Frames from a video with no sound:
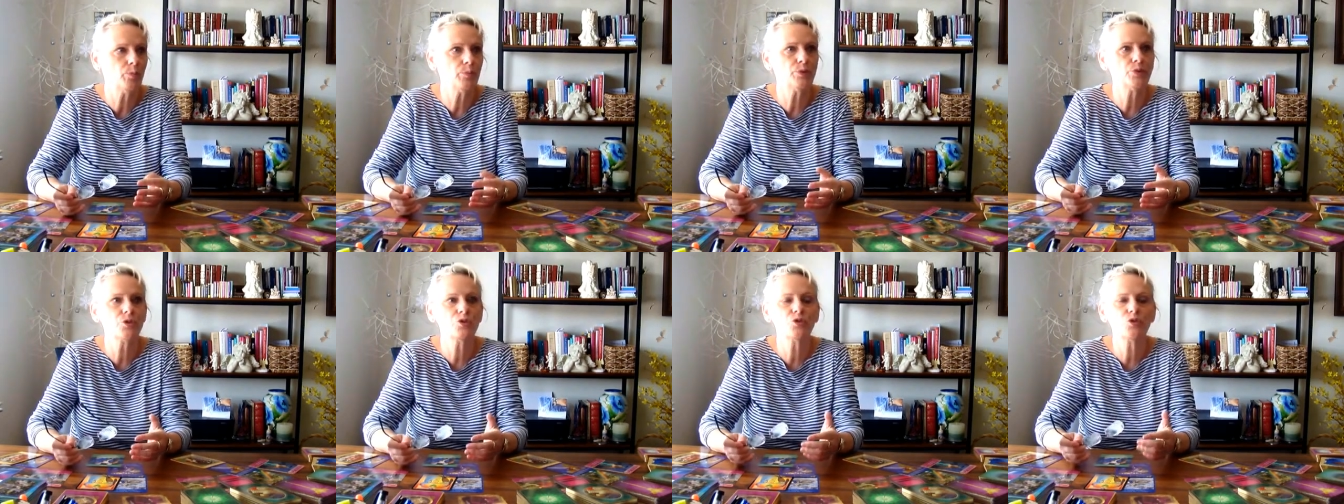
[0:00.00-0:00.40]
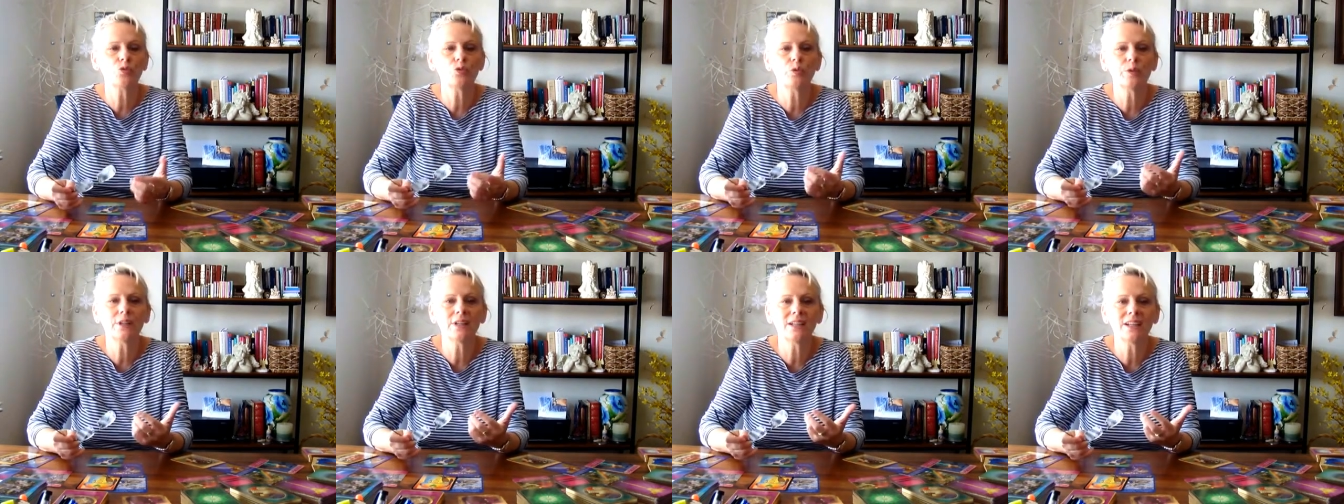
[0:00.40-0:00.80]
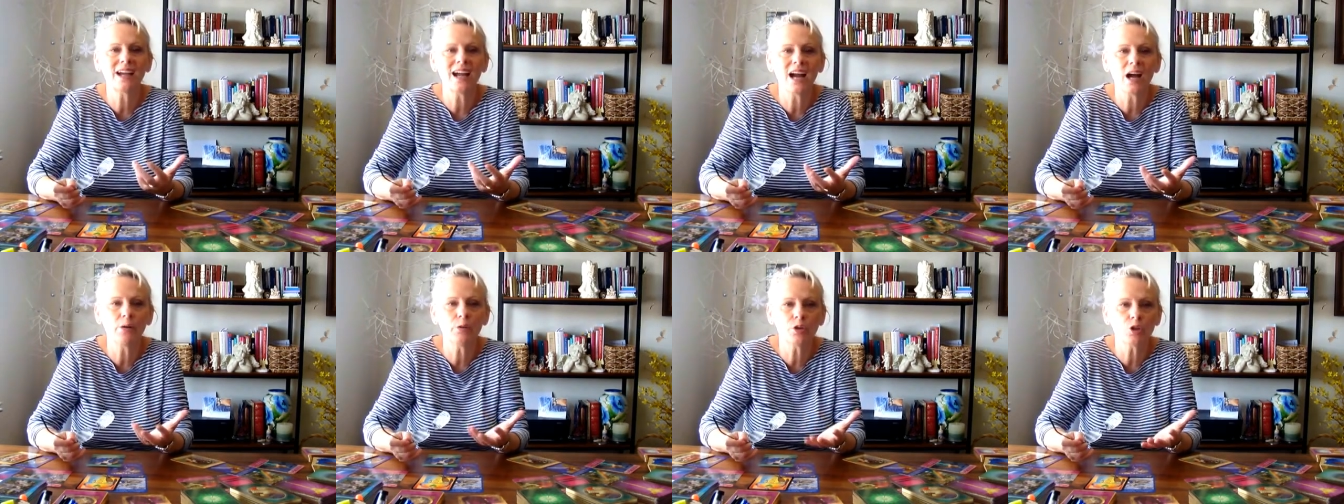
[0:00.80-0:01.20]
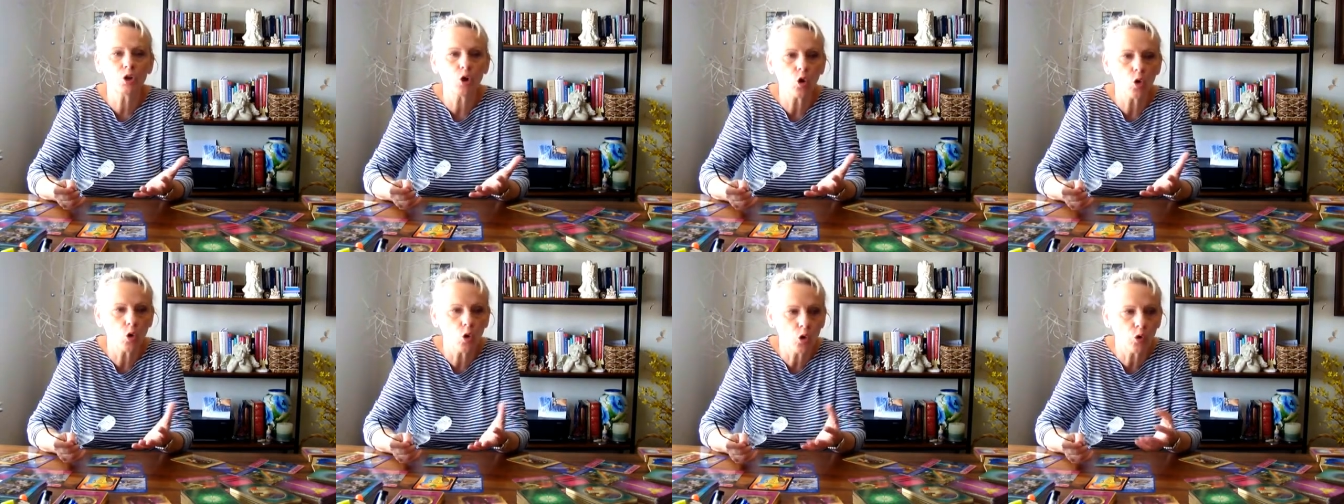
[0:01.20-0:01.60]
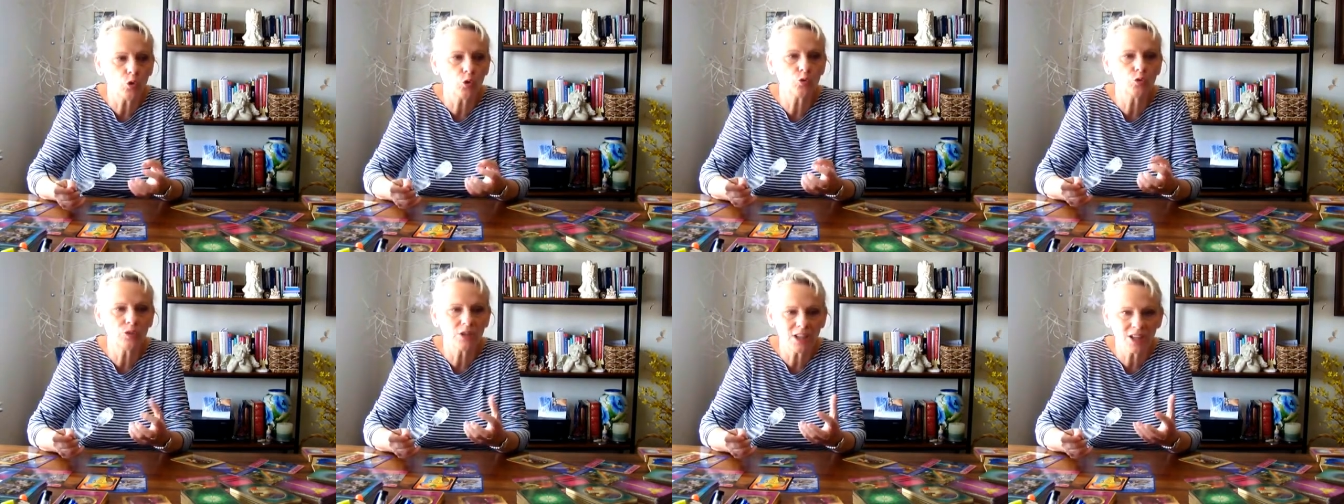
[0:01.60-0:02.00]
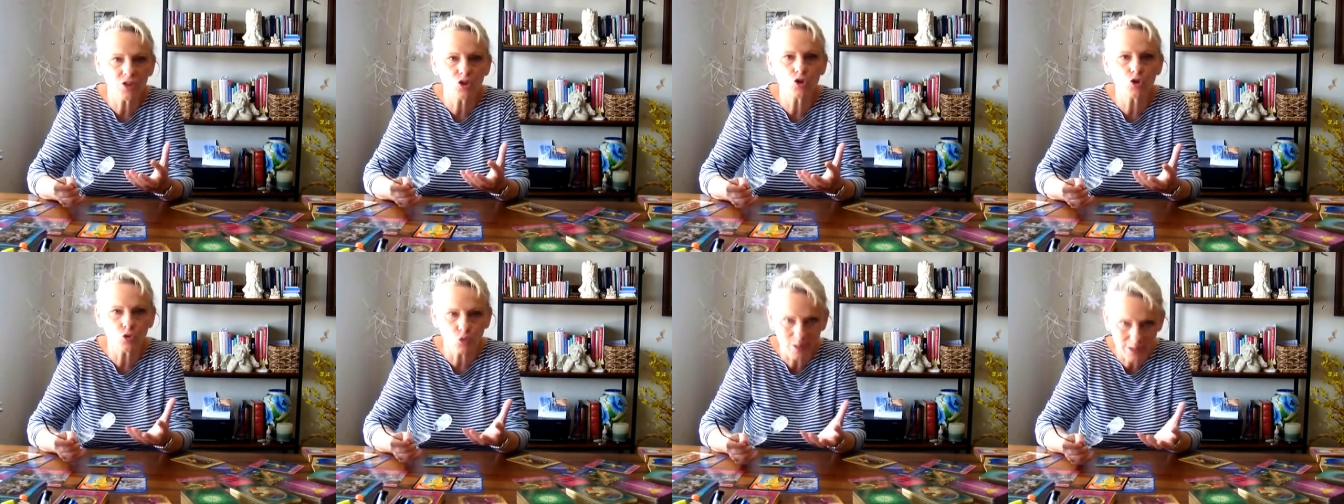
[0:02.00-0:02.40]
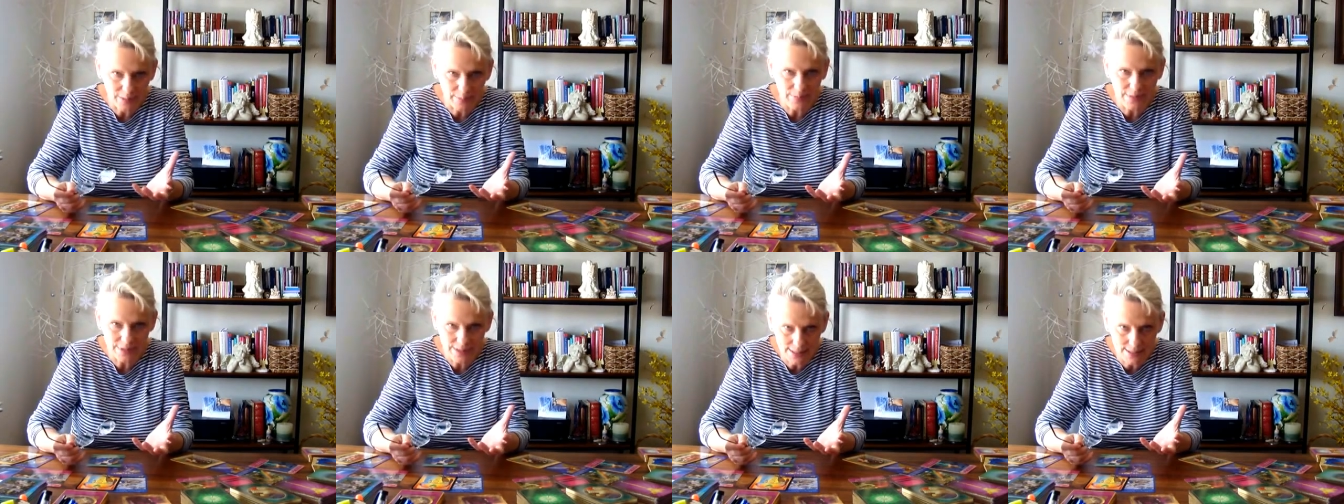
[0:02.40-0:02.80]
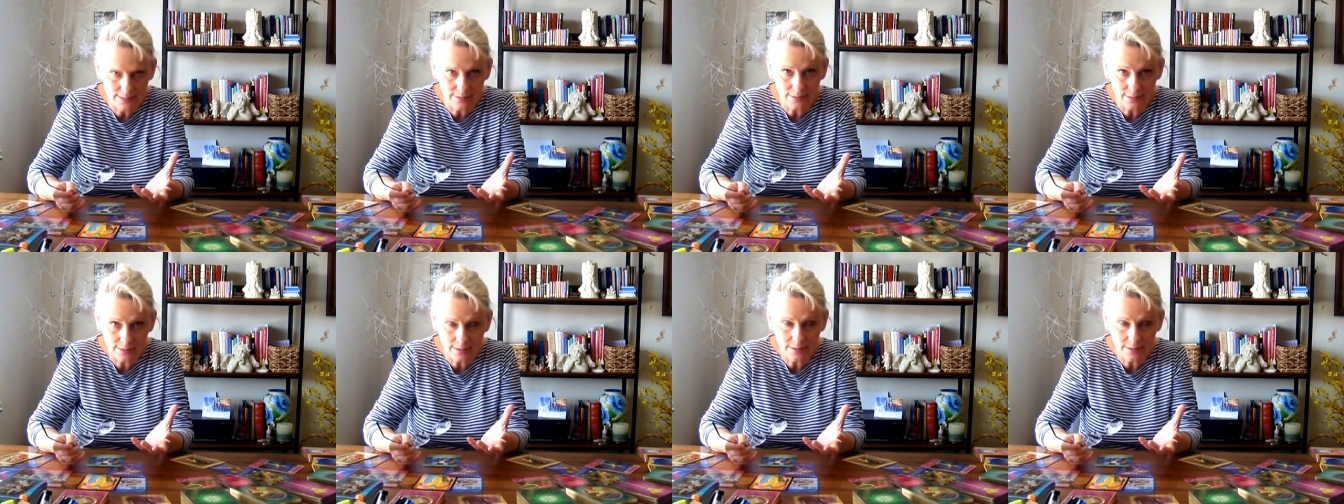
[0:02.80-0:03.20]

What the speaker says: pursuing our own dreams,